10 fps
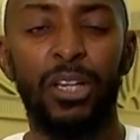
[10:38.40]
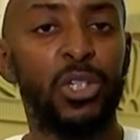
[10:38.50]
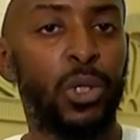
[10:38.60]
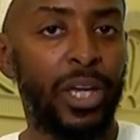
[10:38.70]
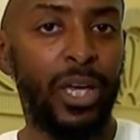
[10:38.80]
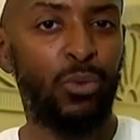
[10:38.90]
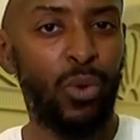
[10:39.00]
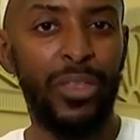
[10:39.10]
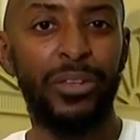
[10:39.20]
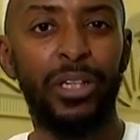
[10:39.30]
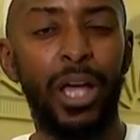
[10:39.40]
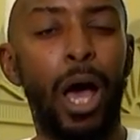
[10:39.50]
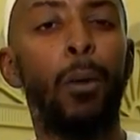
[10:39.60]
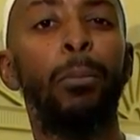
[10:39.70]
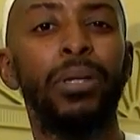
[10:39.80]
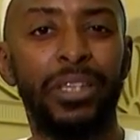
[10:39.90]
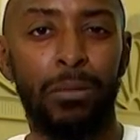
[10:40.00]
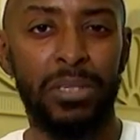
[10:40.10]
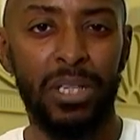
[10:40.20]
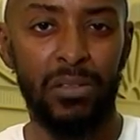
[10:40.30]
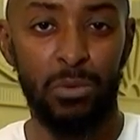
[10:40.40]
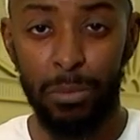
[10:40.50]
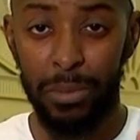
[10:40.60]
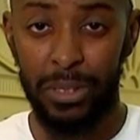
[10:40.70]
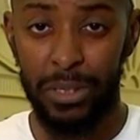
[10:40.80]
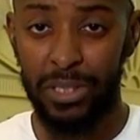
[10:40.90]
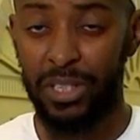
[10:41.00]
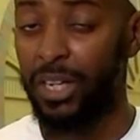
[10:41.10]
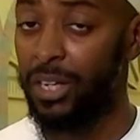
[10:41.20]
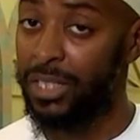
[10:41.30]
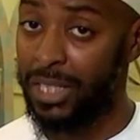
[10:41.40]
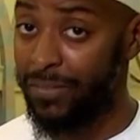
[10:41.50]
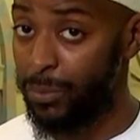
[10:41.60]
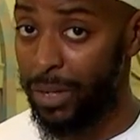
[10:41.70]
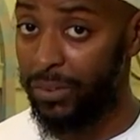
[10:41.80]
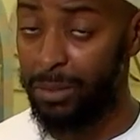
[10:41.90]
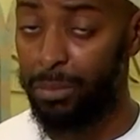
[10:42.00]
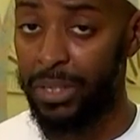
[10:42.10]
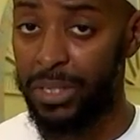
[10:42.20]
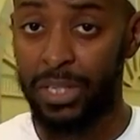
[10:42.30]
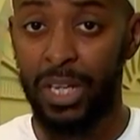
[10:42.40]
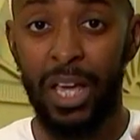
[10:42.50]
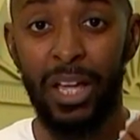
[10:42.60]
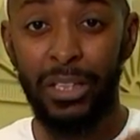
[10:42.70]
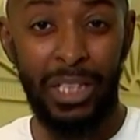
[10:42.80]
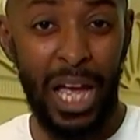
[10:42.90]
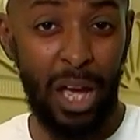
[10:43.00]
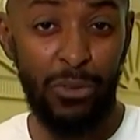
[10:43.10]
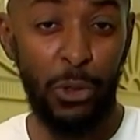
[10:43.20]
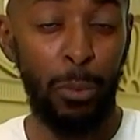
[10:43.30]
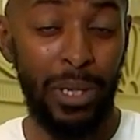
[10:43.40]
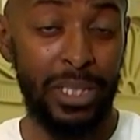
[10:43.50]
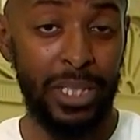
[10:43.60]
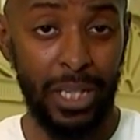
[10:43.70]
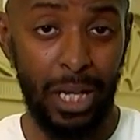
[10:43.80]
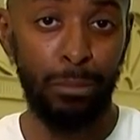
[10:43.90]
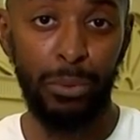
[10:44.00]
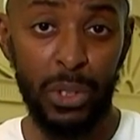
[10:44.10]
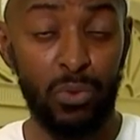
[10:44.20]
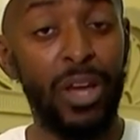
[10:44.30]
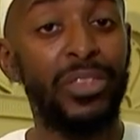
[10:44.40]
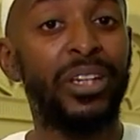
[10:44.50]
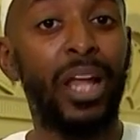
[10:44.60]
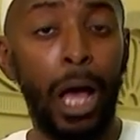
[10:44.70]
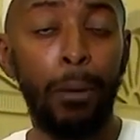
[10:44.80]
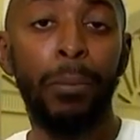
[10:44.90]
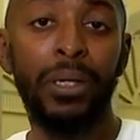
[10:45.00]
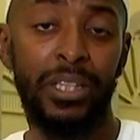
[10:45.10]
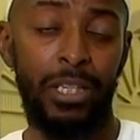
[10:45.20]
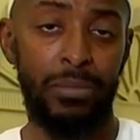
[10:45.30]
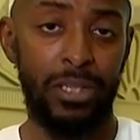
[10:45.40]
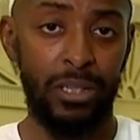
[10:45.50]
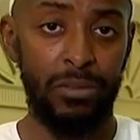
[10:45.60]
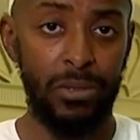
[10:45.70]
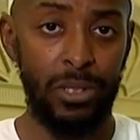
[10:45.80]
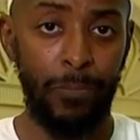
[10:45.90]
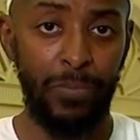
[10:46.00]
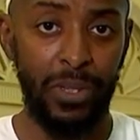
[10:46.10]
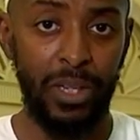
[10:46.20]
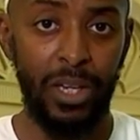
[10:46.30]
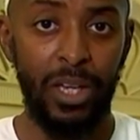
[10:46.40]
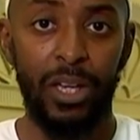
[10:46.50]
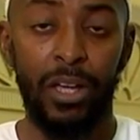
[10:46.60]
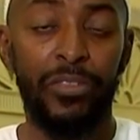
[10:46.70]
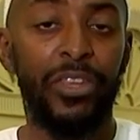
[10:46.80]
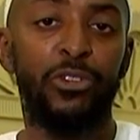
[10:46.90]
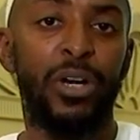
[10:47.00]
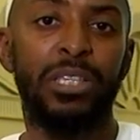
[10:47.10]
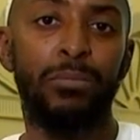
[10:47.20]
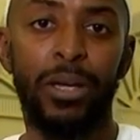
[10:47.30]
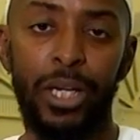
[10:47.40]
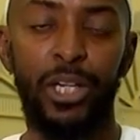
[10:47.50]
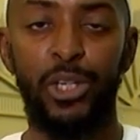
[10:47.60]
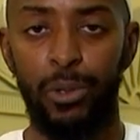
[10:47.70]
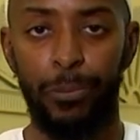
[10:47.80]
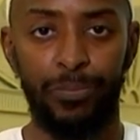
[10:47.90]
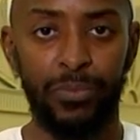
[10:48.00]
So again, rather than humbling themselves, remember this, same thing we had with Iblis, the lack of humility and humbleness. Rather than humbling themselves, they tried to make issue